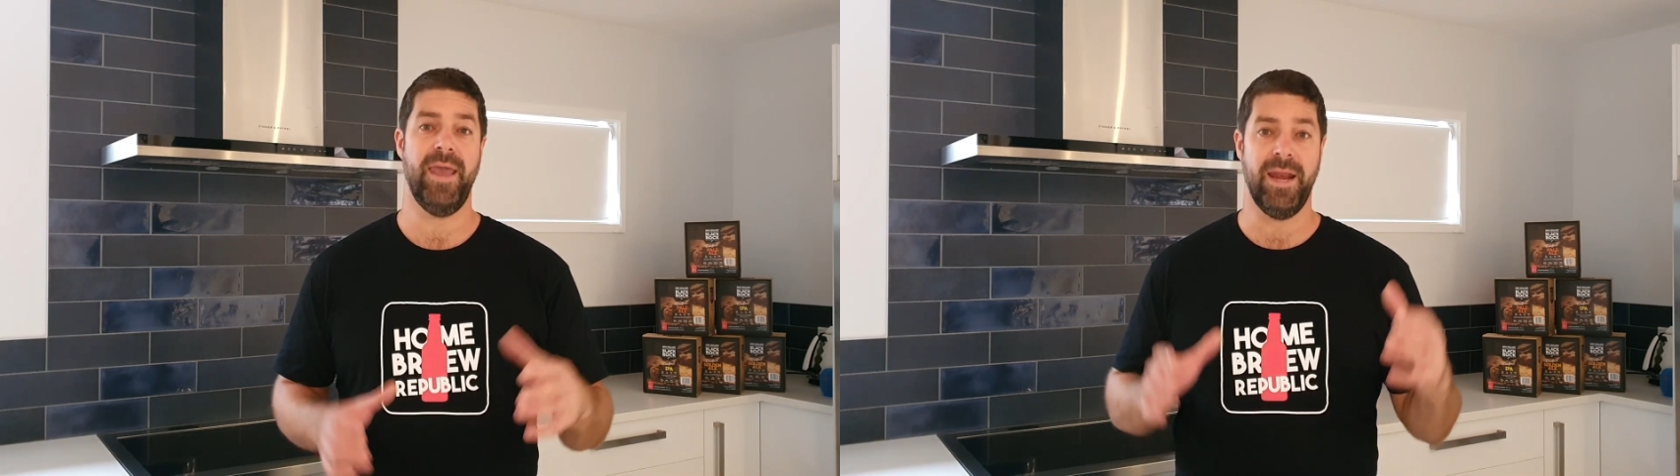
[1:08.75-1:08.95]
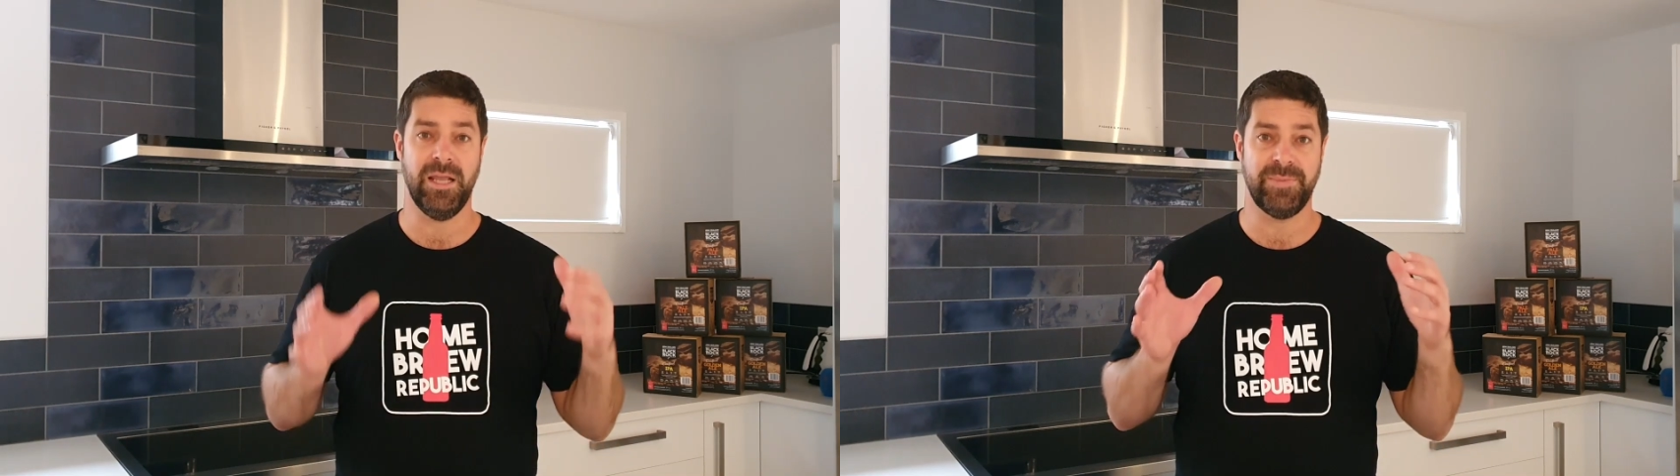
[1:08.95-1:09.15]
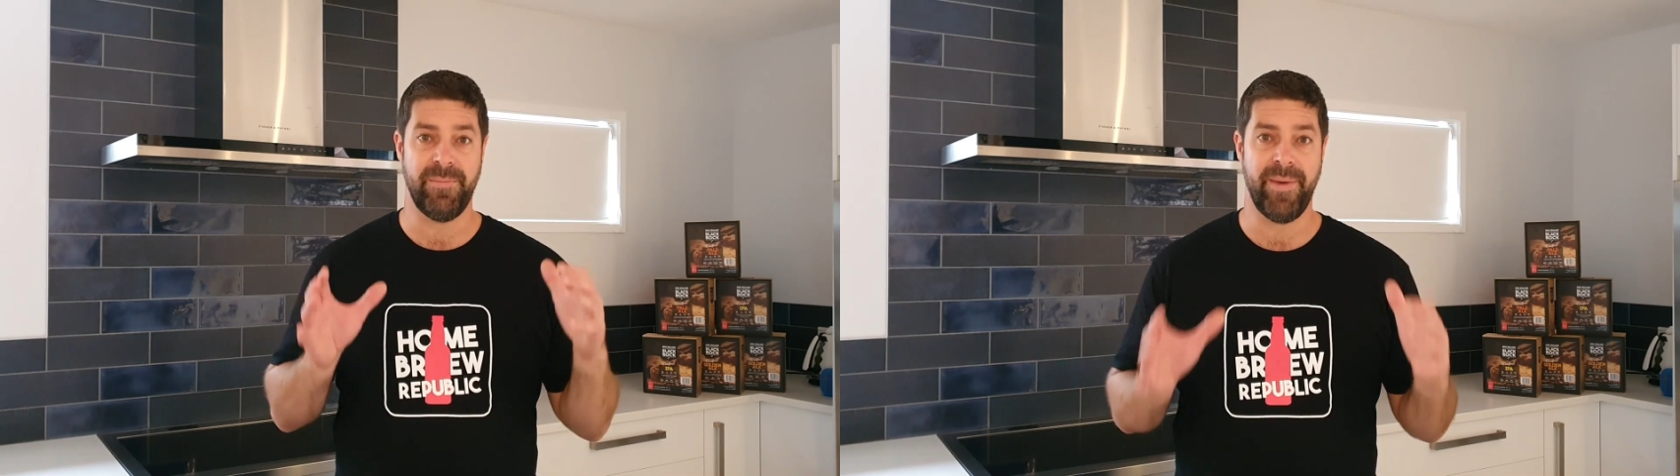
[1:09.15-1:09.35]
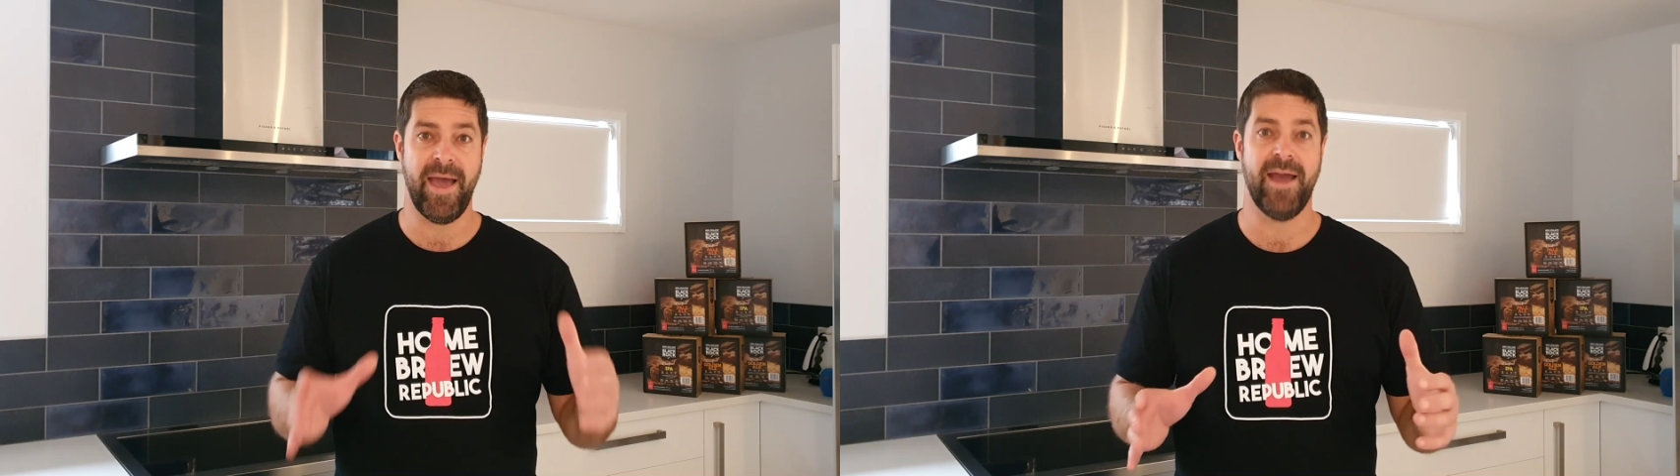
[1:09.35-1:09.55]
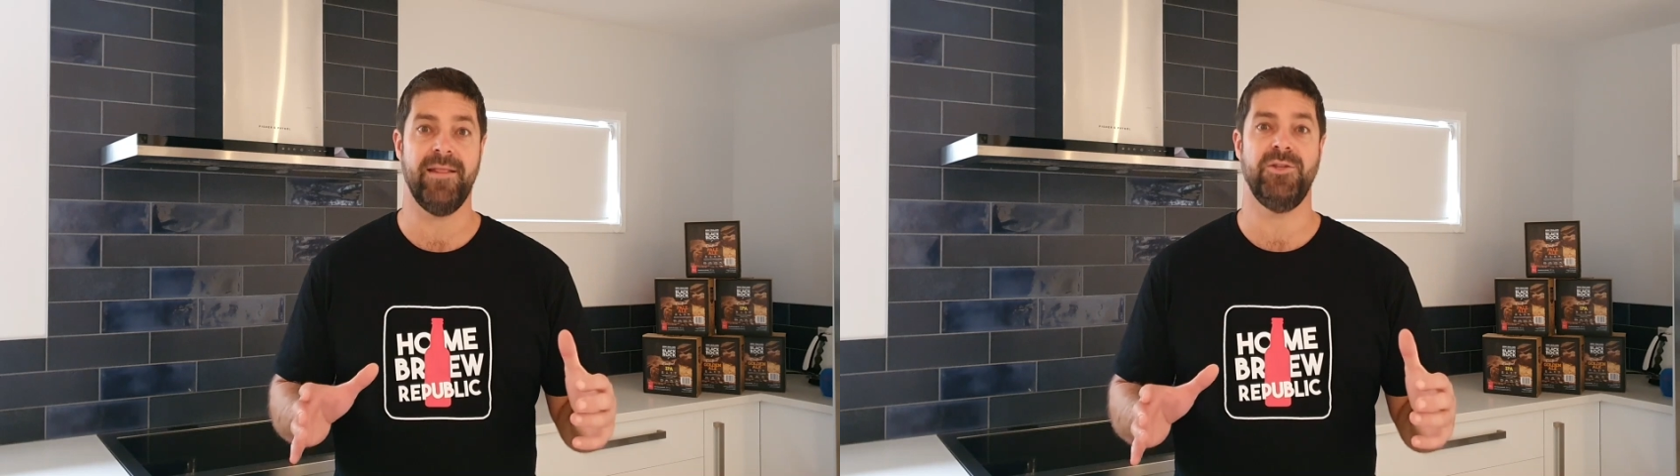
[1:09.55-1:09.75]
and has been
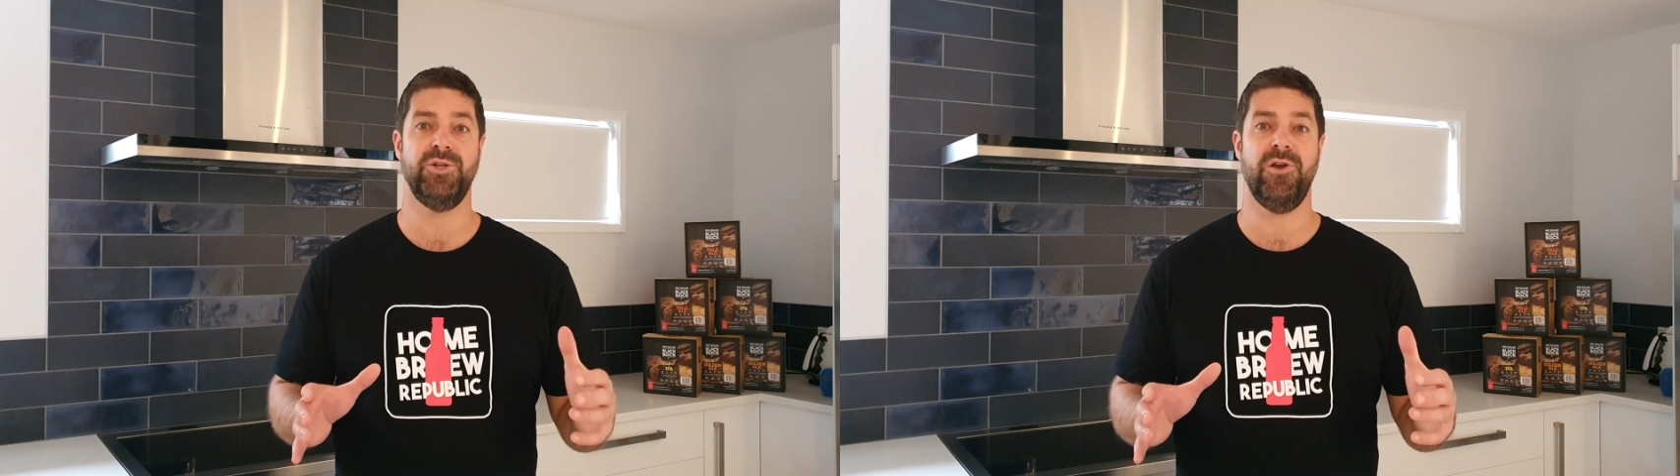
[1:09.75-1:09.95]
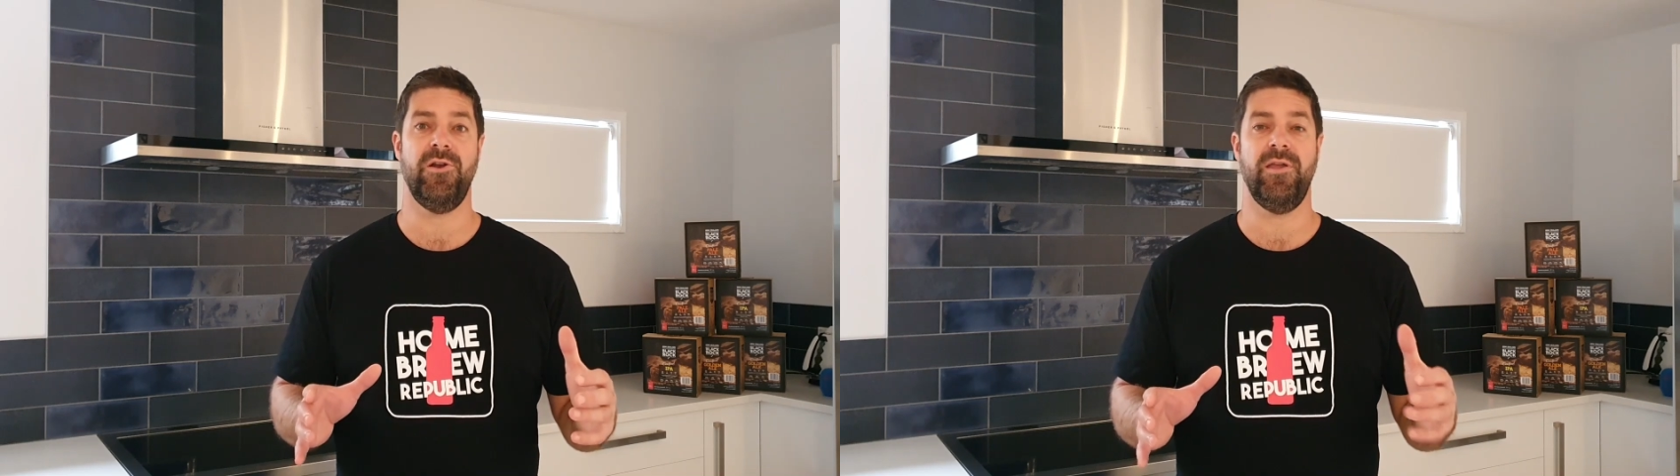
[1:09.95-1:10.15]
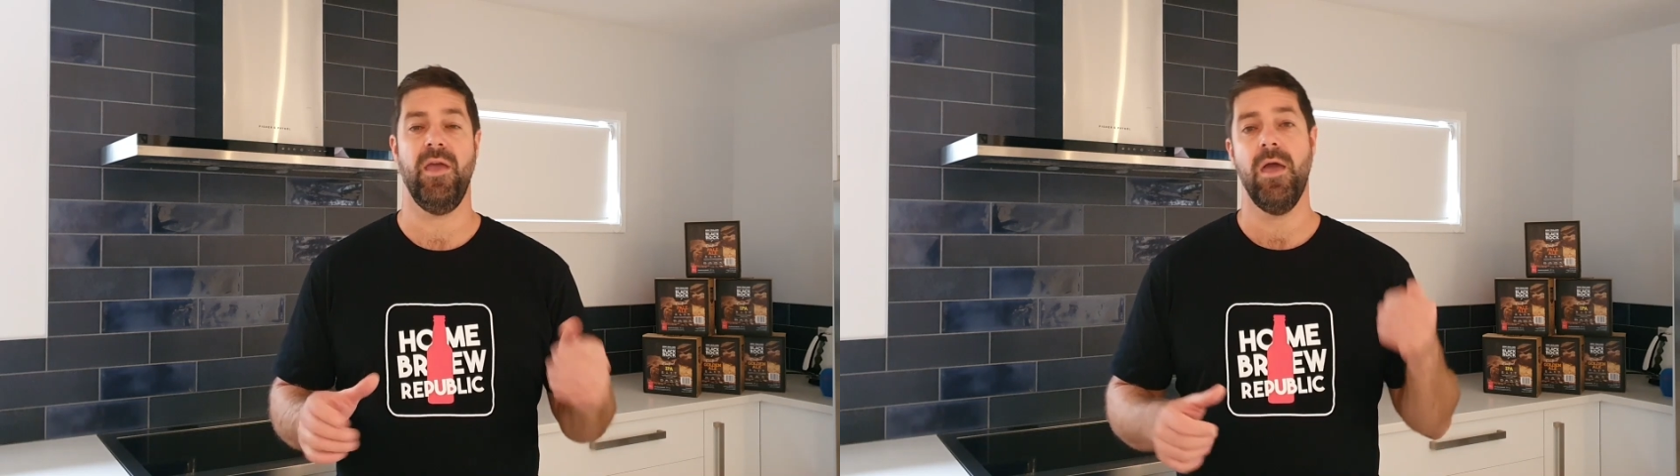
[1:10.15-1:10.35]
part of the journey